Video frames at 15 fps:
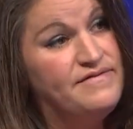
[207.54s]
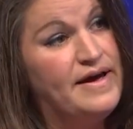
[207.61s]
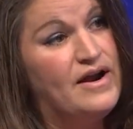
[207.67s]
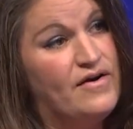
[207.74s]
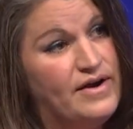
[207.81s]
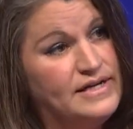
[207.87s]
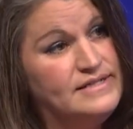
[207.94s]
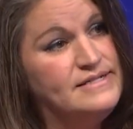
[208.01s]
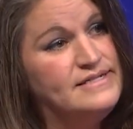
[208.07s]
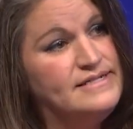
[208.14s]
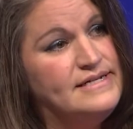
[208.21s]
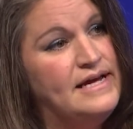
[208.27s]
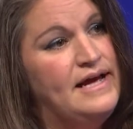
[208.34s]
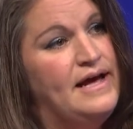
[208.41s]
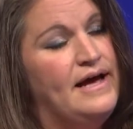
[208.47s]

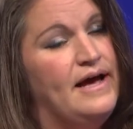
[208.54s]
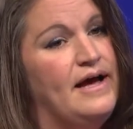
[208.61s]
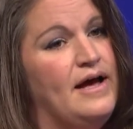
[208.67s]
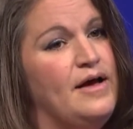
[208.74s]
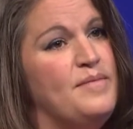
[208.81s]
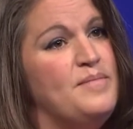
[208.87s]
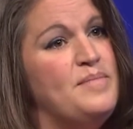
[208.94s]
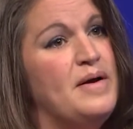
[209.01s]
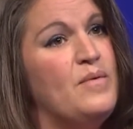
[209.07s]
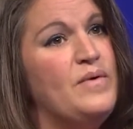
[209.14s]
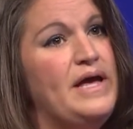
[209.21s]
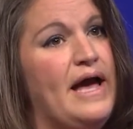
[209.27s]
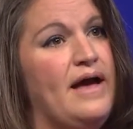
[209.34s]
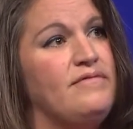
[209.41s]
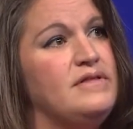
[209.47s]
veterans, but
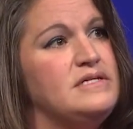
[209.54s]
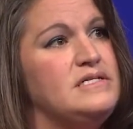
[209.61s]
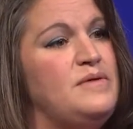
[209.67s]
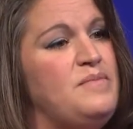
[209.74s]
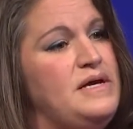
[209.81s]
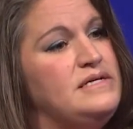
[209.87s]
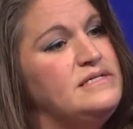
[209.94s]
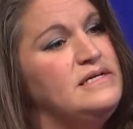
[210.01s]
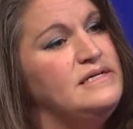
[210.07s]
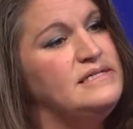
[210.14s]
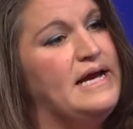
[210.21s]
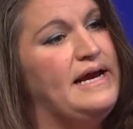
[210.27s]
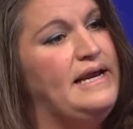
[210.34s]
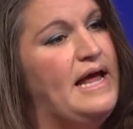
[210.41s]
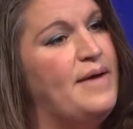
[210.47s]
we have this amazing
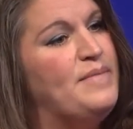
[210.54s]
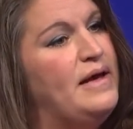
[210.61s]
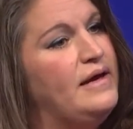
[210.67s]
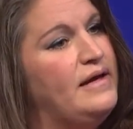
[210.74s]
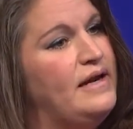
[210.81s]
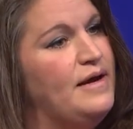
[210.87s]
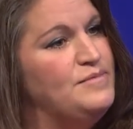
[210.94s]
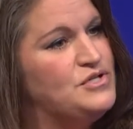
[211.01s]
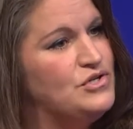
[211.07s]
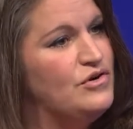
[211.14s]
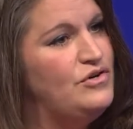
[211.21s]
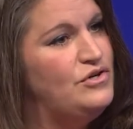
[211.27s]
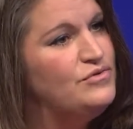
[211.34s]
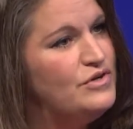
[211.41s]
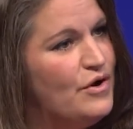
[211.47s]
dynamic, and I'm sure
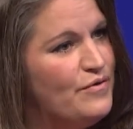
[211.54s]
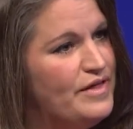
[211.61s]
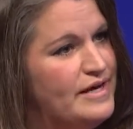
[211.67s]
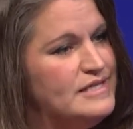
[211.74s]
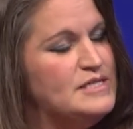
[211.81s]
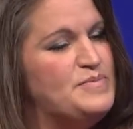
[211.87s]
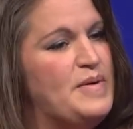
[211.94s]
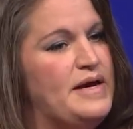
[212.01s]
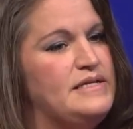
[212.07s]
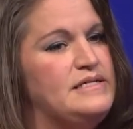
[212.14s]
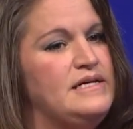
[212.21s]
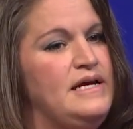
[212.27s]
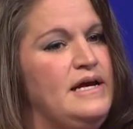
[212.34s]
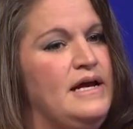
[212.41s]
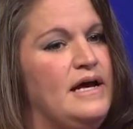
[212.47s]
you know this,
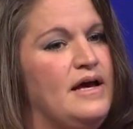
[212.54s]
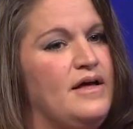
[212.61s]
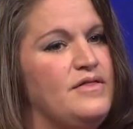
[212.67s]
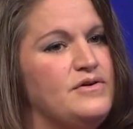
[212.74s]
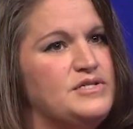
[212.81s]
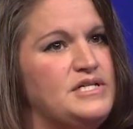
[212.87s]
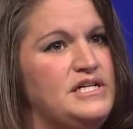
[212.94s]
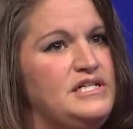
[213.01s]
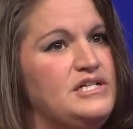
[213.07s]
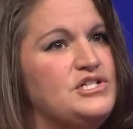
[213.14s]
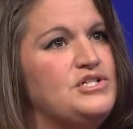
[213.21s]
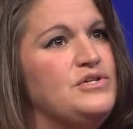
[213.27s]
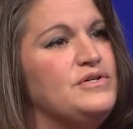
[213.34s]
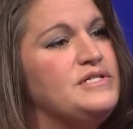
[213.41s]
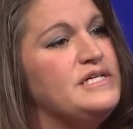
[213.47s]
but there's an
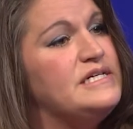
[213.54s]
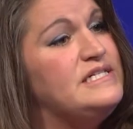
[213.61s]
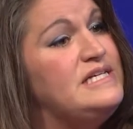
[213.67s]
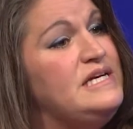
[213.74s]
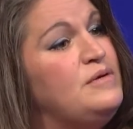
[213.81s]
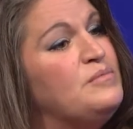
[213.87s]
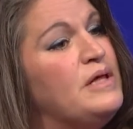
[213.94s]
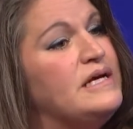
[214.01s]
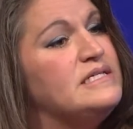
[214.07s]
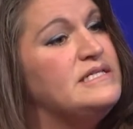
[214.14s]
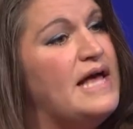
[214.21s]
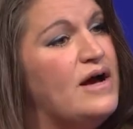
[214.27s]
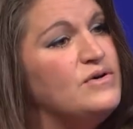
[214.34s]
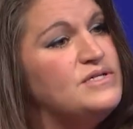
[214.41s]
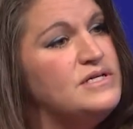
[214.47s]
additional
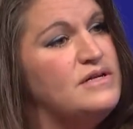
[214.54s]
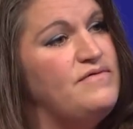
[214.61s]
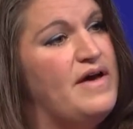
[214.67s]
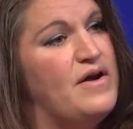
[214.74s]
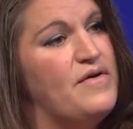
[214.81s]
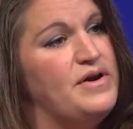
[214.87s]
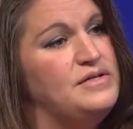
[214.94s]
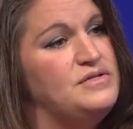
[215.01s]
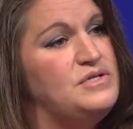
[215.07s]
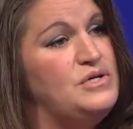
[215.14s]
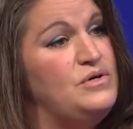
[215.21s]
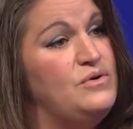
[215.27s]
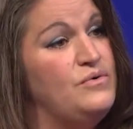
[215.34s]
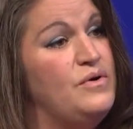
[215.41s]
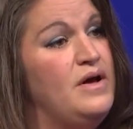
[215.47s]
16,000+ veterans
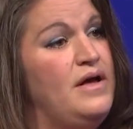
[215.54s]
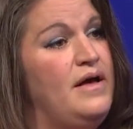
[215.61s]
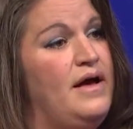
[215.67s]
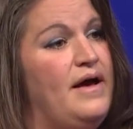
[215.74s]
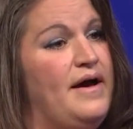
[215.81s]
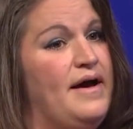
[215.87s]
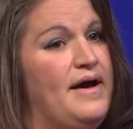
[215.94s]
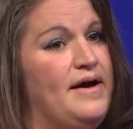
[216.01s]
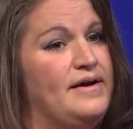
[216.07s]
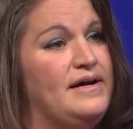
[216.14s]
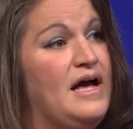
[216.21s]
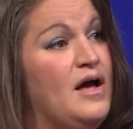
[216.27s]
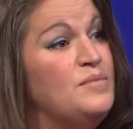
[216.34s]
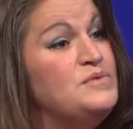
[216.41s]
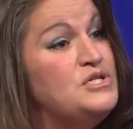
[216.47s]
who
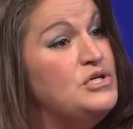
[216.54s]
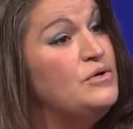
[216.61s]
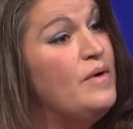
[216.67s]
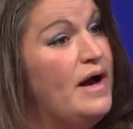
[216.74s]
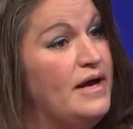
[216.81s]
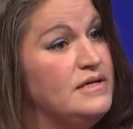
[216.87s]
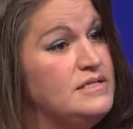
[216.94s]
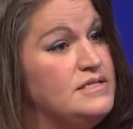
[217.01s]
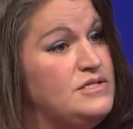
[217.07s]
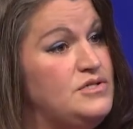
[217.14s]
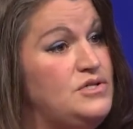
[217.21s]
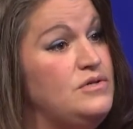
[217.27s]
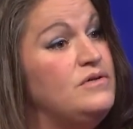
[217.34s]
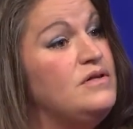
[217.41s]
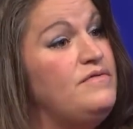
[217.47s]
come to us,
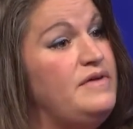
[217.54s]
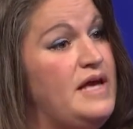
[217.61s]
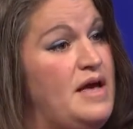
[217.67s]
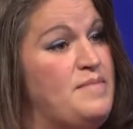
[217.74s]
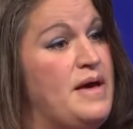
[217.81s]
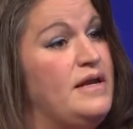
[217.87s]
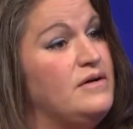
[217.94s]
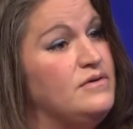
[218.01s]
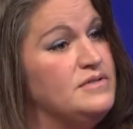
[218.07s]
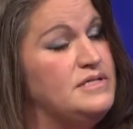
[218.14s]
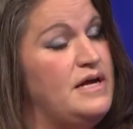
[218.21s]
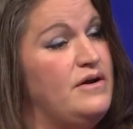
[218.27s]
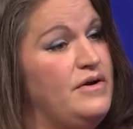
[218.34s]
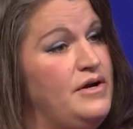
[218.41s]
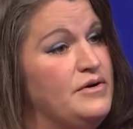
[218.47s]
to the VA Medical
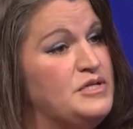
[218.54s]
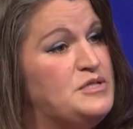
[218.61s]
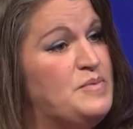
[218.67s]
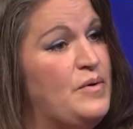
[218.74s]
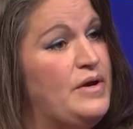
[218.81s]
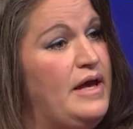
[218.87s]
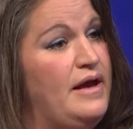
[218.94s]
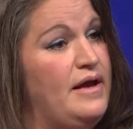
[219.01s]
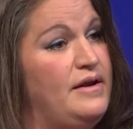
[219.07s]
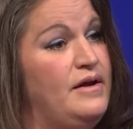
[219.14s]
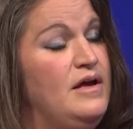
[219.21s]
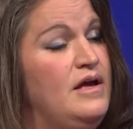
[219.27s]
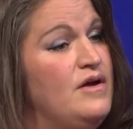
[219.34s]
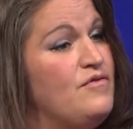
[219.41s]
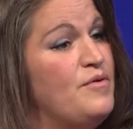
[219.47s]
Center here in Spokane,
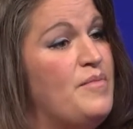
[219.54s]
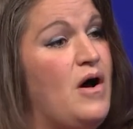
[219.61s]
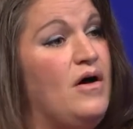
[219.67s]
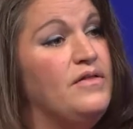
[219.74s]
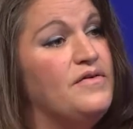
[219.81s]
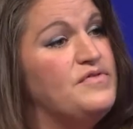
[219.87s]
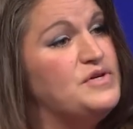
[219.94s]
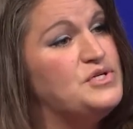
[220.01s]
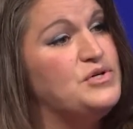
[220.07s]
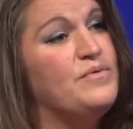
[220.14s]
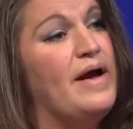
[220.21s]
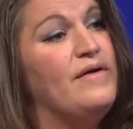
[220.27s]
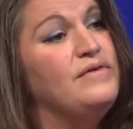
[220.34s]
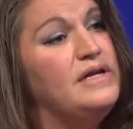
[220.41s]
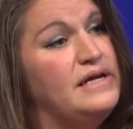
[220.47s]
from all of the
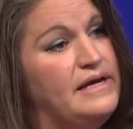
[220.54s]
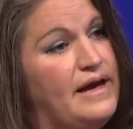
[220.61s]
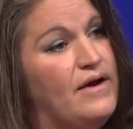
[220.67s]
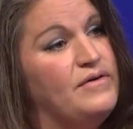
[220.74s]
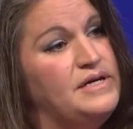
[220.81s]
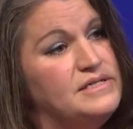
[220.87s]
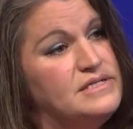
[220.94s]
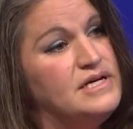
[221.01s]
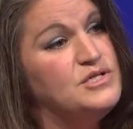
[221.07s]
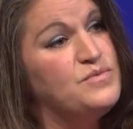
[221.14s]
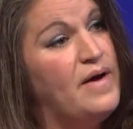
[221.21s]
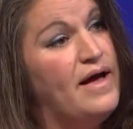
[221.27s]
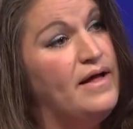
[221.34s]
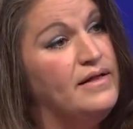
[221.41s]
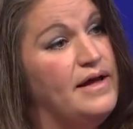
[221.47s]
surrounding counties as
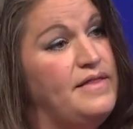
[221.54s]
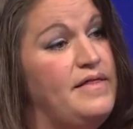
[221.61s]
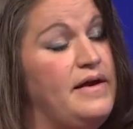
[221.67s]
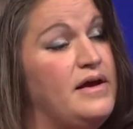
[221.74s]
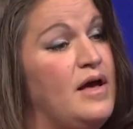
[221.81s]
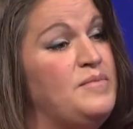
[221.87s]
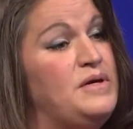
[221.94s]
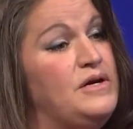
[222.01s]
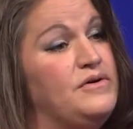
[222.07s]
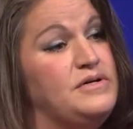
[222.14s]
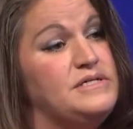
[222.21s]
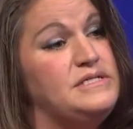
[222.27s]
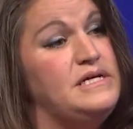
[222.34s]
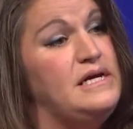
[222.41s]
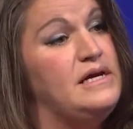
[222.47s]
well, and they come here
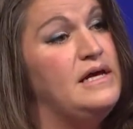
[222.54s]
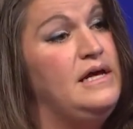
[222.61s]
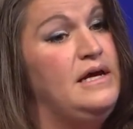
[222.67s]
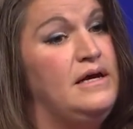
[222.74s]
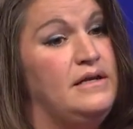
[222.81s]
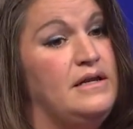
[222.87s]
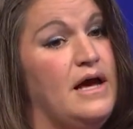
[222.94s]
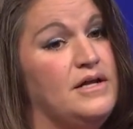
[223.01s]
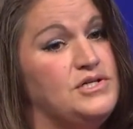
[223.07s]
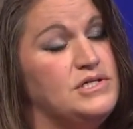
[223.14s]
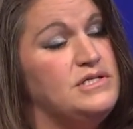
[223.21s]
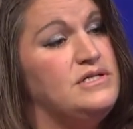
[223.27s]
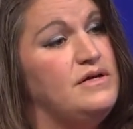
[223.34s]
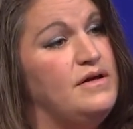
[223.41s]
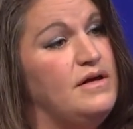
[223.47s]
to seek not
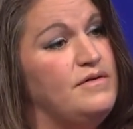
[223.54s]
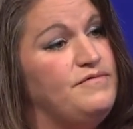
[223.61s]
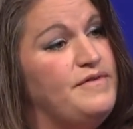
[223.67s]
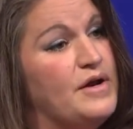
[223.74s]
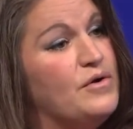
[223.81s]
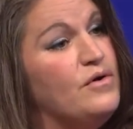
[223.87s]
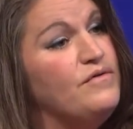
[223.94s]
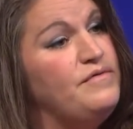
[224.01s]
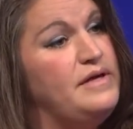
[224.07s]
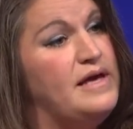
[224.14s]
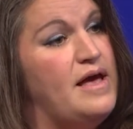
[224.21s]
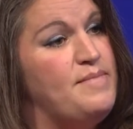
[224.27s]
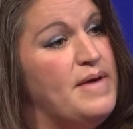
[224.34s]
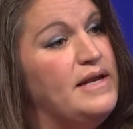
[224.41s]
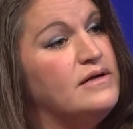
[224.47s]
just the federal
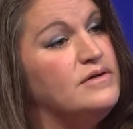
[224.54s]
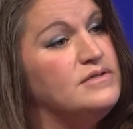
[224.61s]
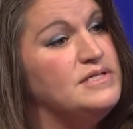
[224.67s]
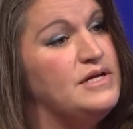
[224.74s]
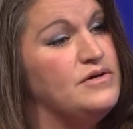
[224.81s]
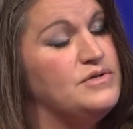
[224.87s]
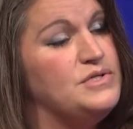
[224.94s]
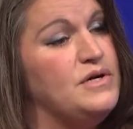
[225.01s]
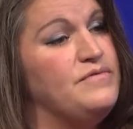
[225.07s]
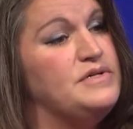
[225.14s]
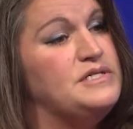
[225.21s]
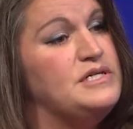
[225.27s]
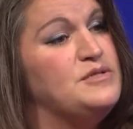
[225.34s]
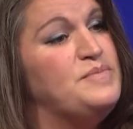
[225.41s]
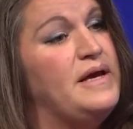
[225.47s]
VA Medical Center
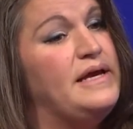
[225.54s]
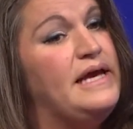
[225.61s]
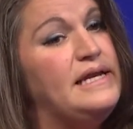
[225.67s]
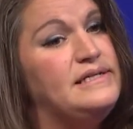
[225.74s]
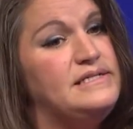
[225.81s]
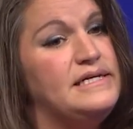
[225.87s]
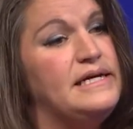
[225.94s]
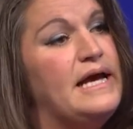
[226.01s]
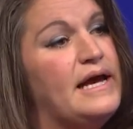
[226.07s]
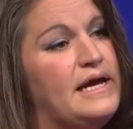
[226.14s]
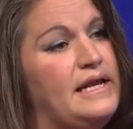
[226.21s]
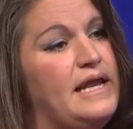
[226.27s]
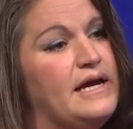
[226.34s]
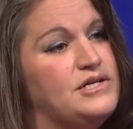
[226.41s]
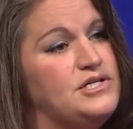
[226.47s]
services, but get
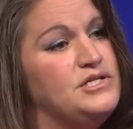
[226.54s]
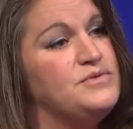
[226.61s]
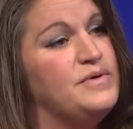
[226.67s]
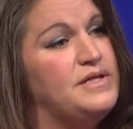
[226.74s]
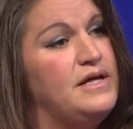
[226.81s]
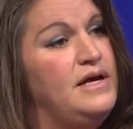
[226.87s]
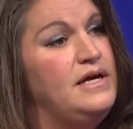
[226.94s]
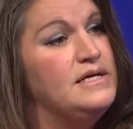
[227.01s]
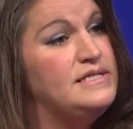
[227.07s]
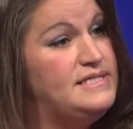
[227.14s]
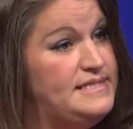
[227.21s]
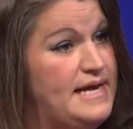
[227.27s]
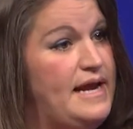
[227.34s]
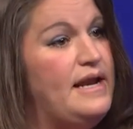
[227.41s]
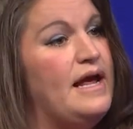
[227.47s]
connections with
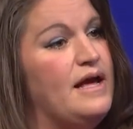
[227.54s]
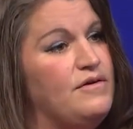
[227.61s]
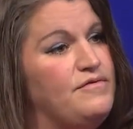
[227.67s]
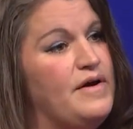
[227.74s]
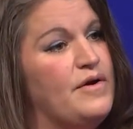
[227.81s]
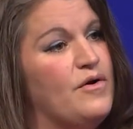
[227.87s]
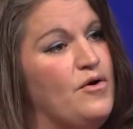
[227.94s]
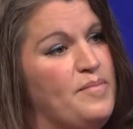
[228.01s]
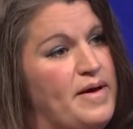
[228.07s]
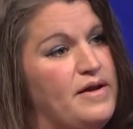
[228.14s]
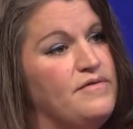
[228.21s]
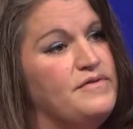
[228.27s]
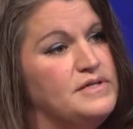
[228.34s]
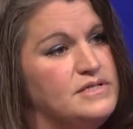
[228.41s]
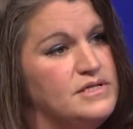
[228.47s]
state and federal
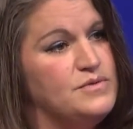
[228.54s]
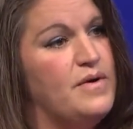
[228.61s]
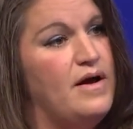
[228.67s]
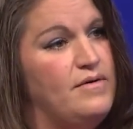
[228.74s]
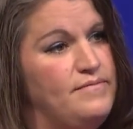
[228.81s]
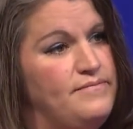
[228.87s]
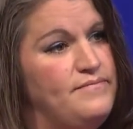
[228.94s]
benefits as well.